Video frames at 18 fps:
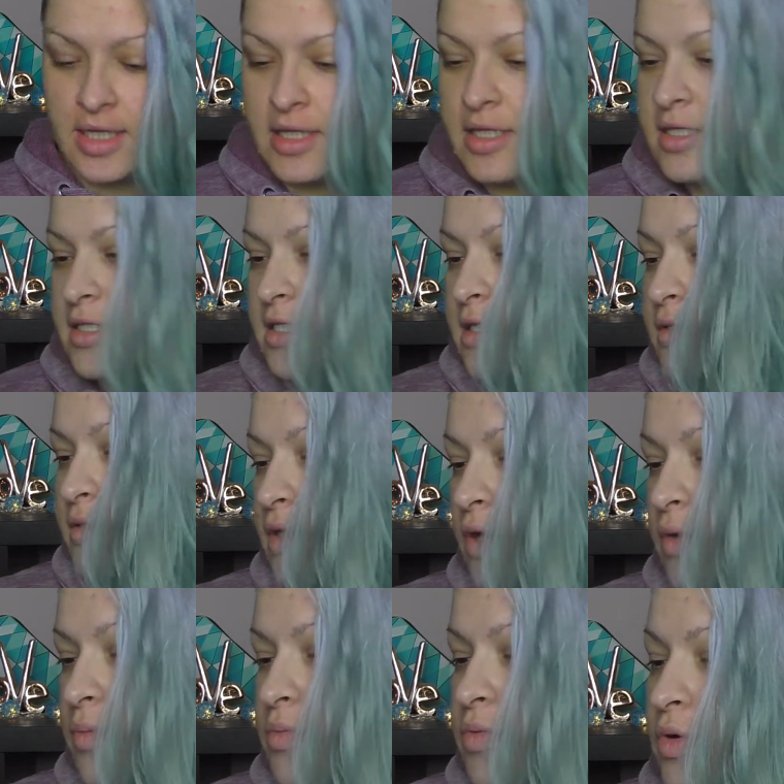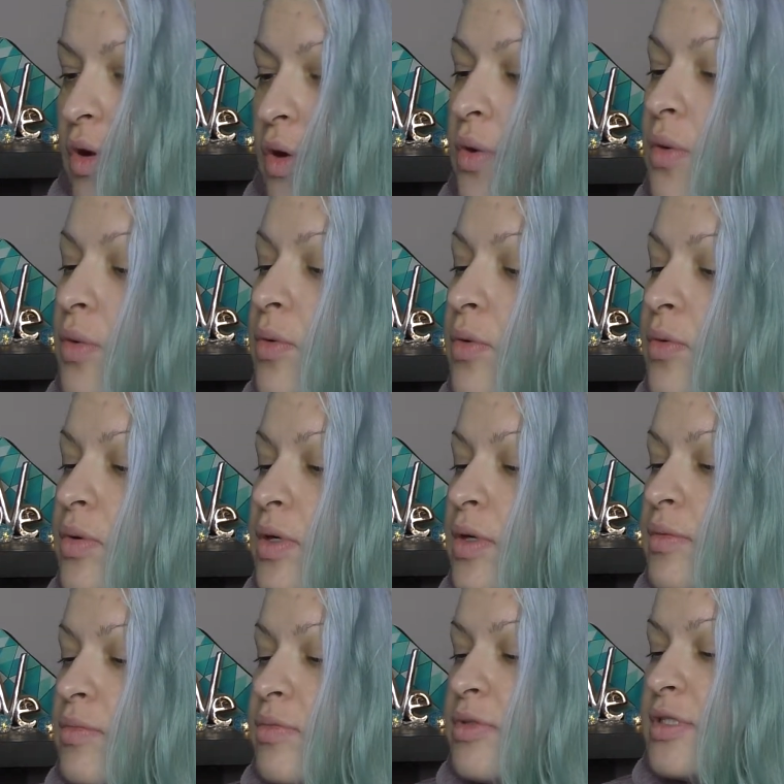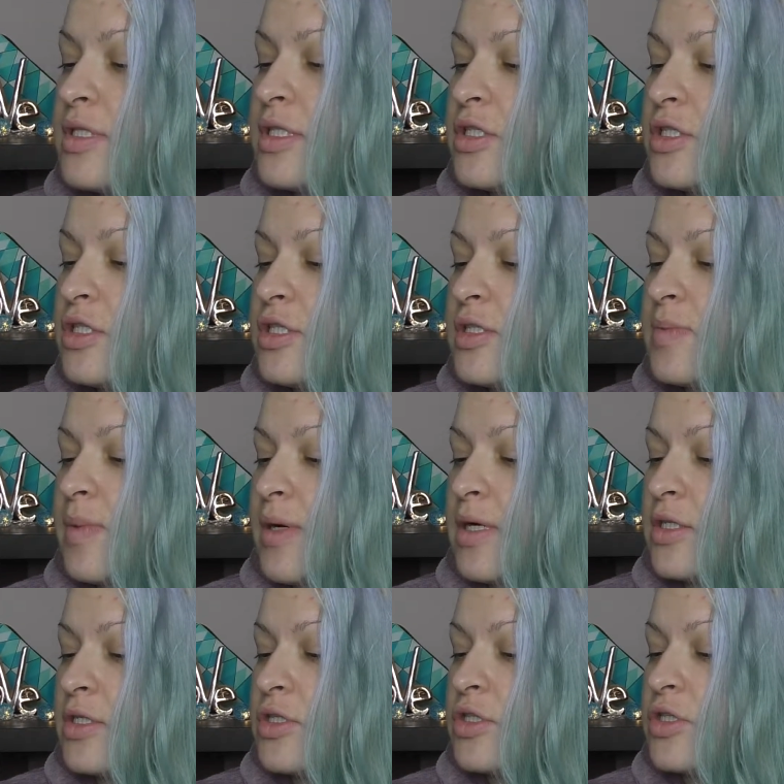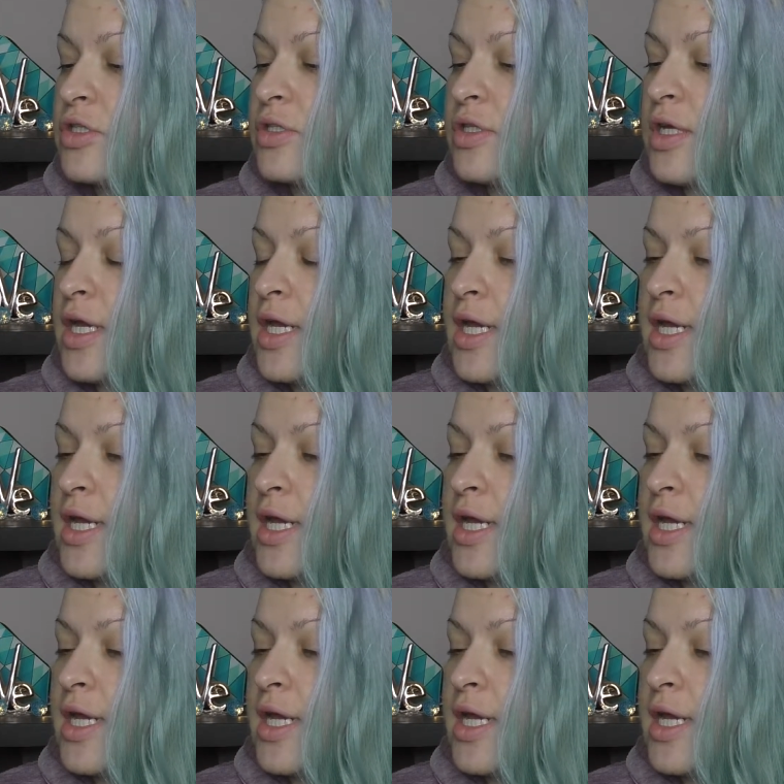the Studio Pro Precision Sponge